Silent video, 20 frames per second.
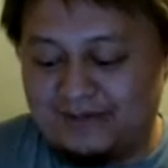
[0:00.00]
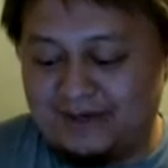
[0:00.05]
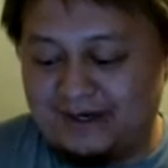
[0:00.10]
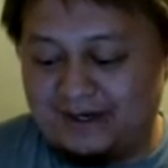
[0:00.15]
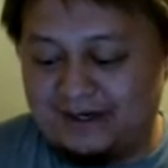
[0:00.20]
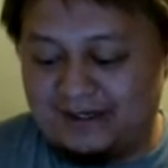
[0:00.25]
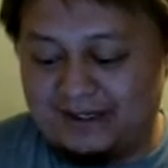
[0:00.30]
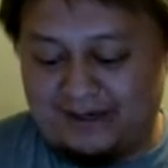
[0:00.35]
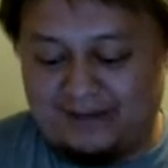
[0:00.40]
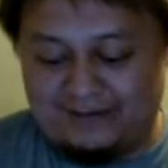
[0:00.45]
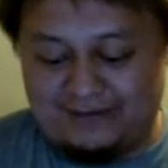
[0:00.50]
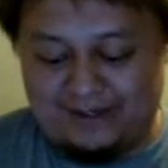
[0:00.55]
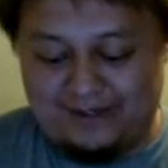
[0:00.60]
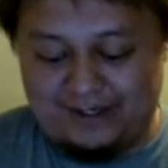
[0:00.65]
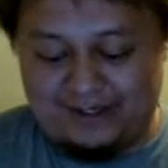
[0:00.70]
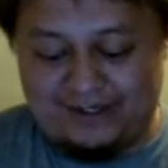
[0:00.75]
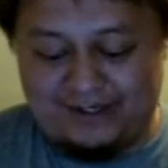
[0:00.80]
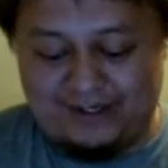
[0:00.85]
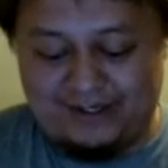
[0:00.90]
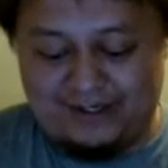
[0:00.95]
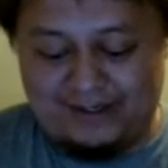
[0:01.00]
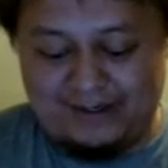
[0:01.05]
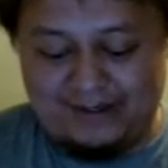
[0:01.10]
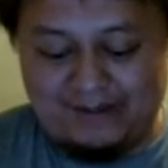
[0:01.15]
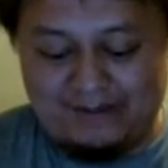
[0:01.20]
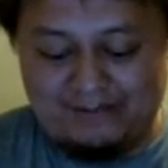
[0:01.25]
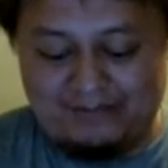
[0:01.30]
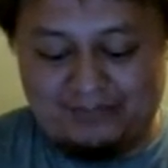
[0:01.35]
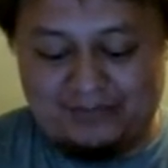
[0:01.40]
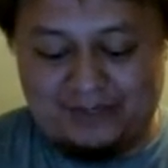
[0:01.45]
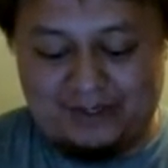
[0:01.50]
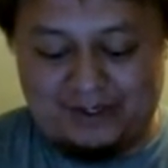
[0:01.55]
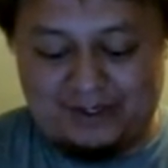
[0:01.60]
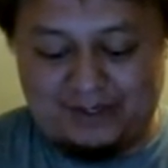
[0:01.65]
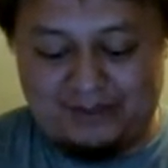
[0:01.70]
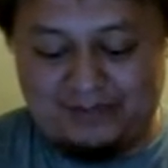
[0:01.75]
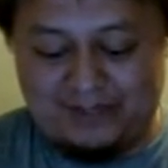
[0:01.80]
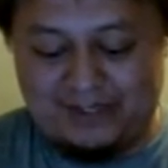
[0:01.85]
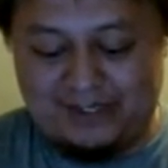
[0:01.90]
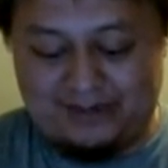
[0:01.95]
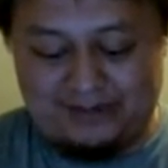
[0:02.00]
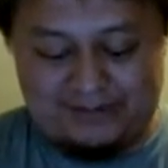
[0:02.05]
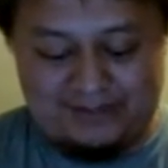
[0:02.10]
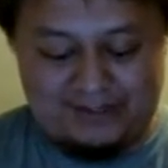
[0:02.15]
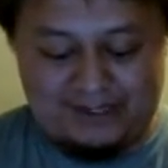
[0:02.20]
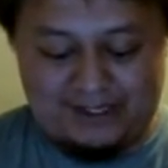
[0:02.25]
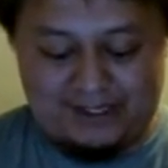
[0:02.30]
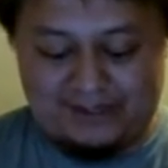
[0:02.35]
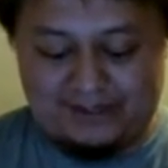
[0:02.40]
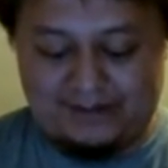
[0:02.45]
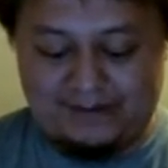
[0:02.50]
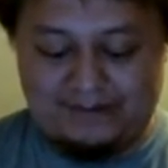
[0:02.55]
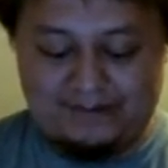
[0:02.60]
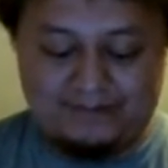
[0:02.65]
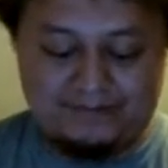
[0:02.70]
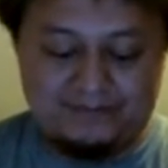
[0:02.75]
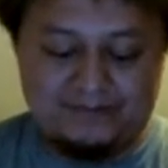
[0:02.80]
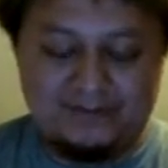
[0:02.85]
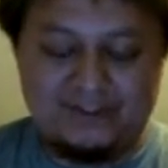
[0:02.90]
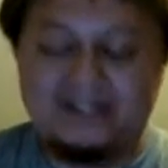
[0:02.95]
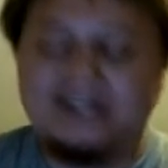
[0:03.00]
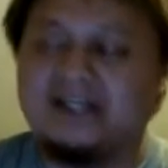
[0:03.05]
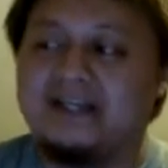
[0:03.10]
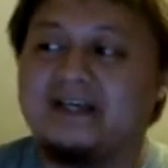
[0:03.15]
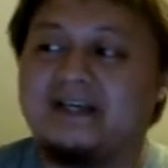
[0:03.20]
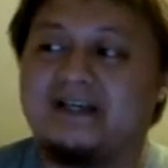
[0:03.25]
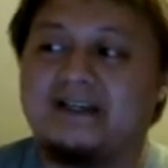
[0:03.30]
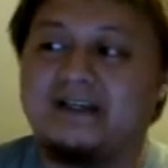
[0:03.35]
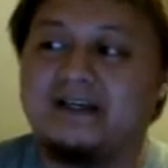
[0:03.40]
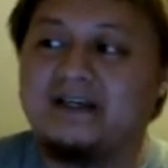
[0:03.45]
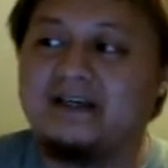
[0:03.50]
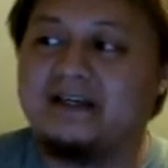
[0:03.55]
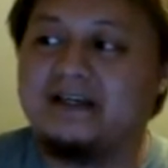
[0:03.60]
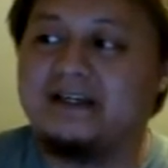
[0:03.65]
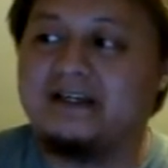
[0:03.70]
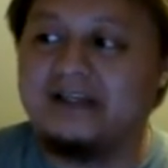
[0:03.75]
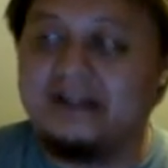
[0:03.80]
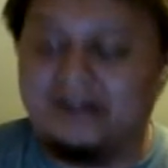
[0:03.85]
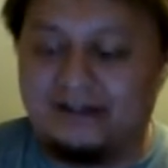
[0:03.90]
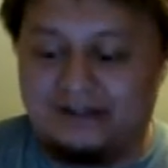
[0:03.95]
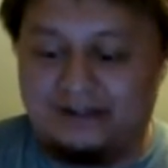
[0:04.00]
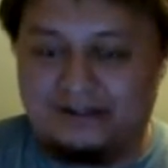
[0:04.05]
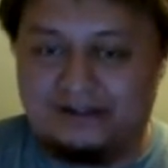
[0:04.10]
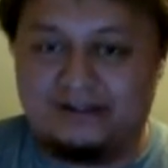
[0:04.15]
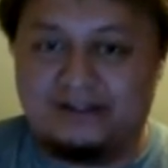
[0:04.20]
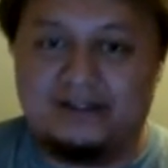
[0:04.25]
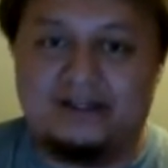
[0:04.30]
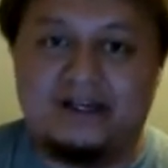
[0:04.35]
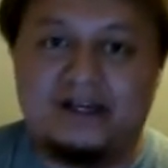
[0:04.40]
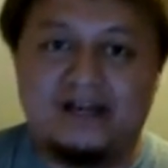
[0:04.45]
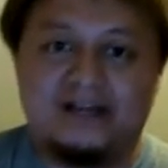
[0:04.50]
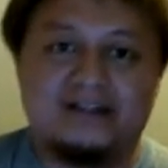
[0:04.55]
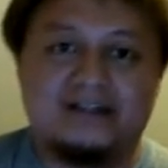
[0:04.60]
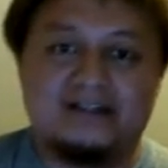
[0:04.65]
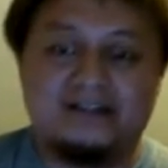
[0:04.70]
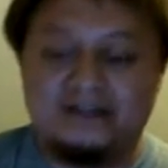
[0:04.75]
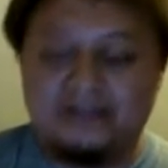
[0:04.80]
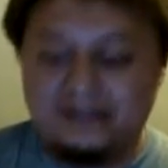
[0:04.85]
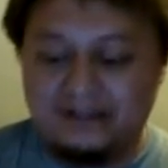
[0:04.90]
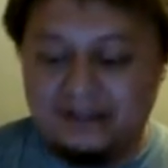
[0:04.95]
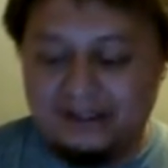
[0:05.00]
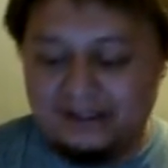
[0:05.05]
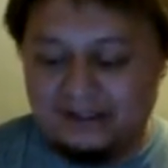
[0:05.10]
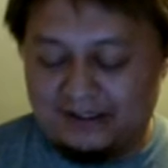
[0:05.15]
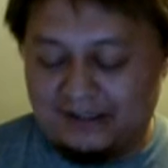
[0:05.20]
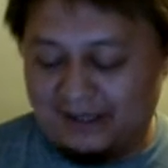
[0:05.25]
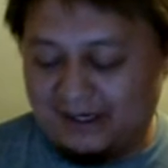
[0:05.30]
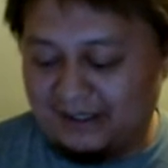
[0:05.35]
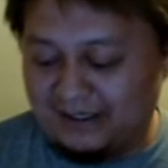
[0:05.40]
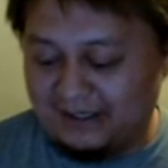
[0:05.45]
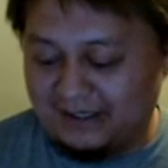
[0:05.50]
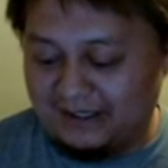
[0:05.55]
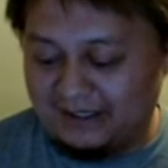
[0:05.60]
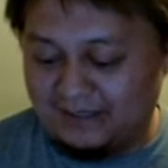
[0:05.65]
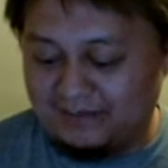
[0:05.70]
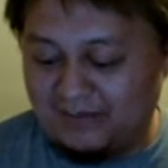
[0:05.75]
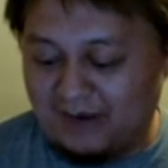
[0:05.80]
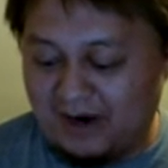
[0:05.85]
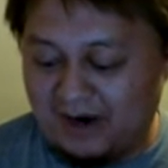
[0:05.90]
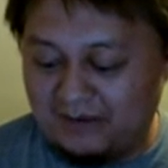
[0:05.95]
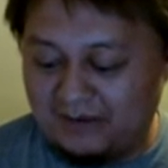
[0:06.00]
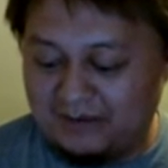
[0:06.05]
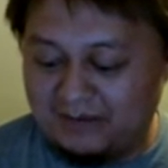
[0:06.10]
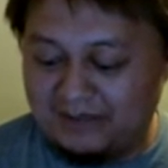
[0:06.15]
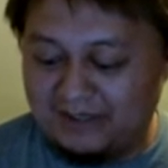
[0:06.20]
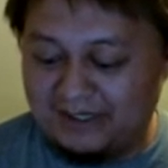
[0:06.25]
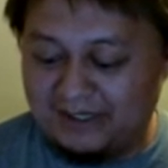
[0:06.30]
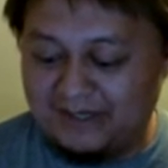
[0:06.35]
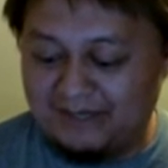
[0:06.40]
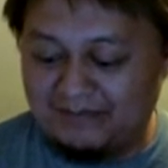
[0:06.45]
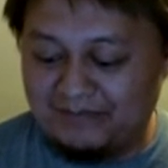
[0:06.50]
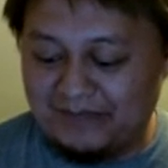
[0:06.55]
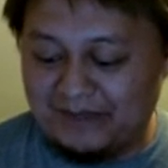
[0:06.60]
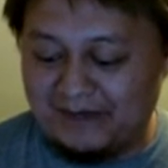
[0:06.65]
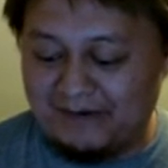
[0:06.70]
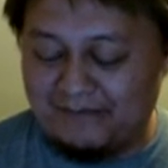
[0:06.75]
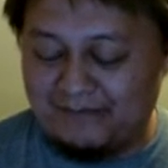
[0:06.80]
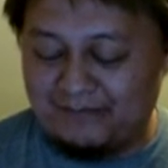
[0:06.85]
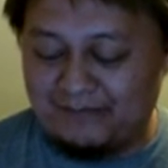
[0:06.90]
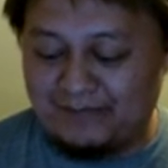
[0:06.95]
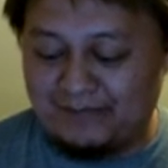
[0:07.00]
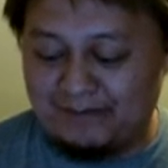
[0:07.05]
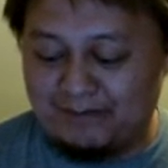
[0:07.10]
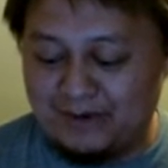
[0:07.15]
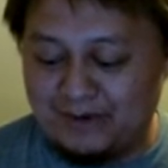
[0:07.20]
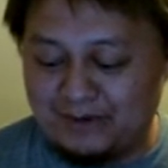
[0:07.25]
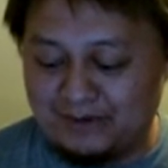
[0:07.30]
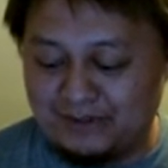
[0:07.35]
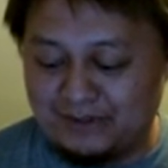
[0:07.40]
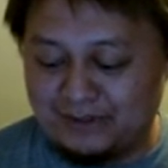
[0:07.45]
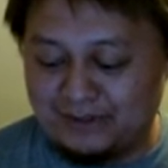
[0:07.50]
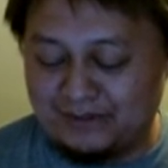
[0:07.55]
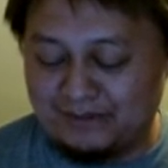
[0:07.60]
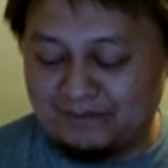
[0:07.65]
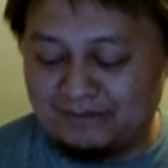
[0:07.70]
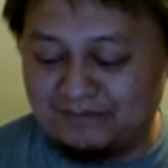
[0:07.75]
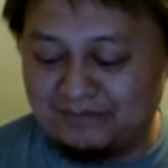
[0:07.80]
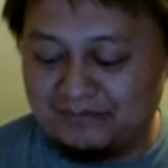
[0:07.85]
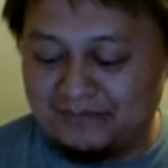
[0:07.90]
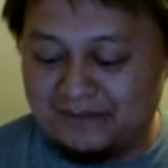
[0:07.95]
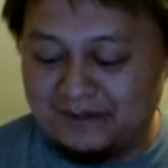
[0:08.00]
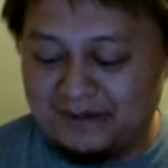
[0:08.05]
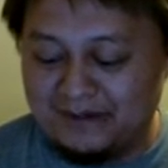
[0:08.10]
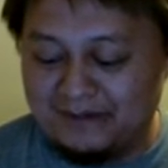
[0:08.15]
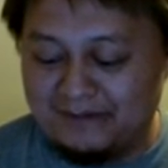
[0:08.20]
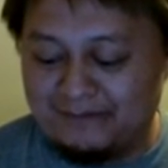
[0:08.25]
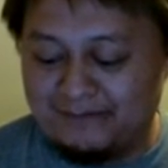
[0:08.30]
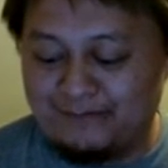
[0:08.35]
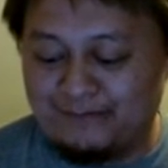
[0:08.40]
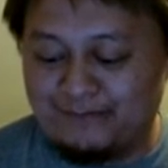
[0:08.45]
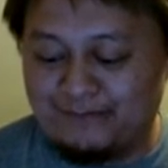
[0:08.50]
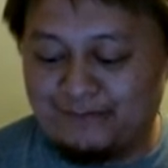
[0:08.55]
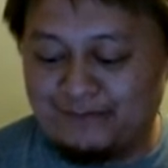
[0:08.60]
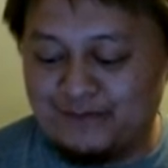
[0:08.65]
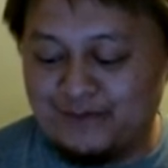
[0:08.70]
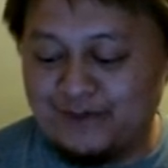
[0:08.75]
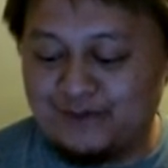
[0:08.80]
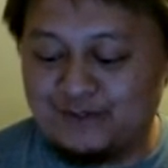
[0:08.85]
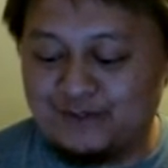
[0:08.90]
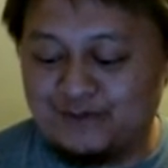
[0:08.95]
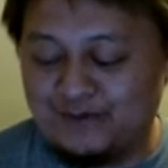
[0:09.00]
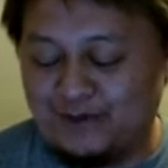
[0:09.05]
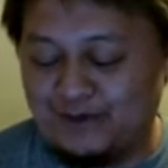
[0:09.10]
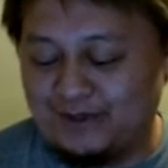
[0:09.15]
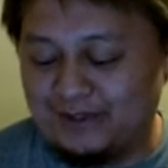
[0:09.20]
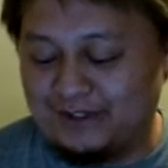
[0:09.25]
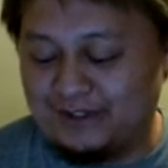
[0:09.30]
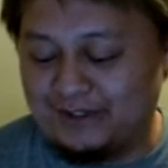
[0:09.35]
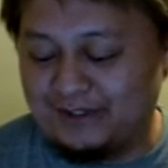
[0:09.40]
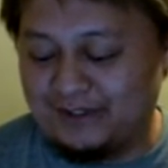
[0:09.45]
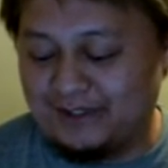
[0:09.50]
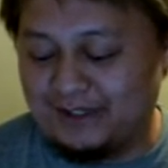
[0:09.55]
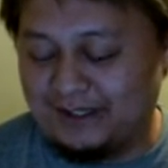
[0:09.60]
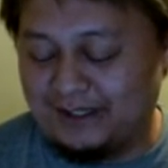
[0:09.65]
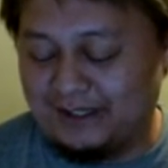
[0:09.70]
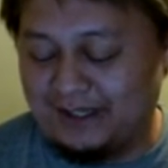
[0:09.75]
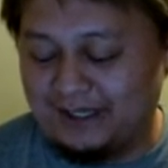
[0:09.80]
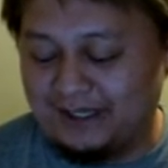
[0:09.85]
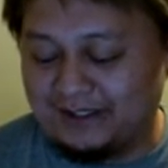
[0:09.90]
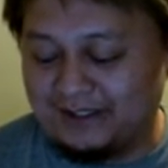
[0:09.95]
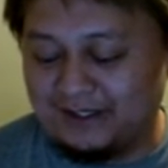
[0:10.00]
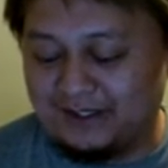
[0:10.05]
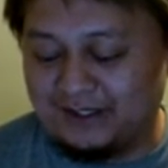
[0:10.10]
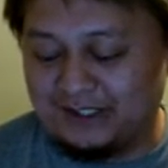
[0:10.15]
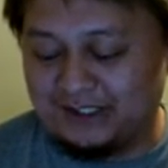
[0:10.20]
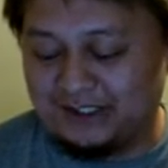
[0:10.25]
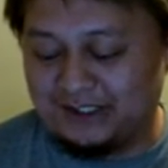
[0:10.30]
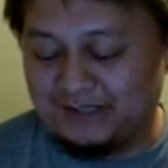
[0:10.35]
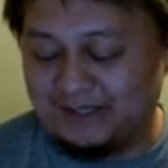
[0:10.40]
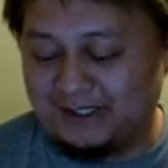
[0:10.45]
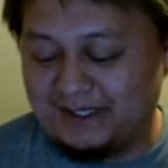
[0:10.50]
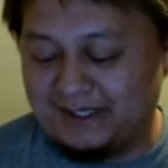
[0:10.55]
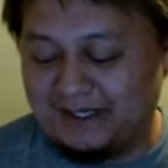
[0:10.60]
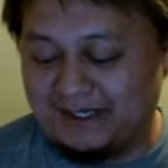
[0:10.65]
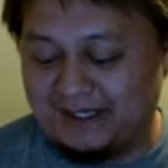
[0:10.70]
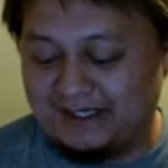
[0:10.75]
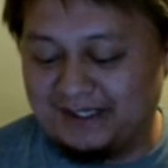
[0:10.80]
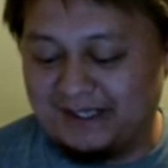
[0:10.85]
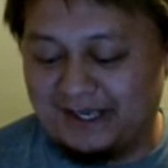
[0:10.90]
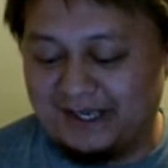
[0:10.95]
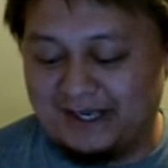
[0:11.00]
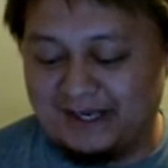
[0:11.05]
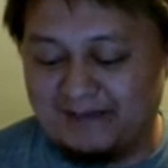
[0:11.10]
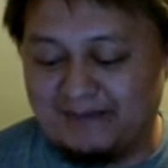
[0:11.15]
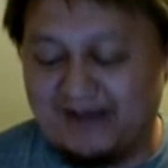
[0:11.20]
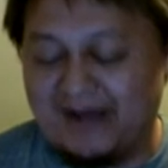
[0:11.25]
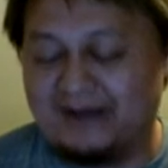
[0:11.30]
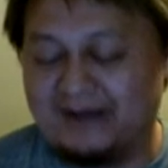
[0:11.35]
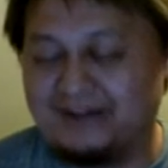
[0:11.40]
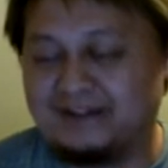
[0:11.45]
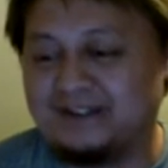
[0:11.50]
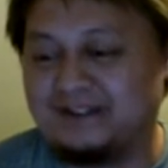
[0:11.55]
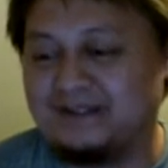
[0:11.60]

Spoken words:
definitely the good beater of the deck. And then there is Kanaga. Kanaga is probably the most useful and utilized card just because it can bounce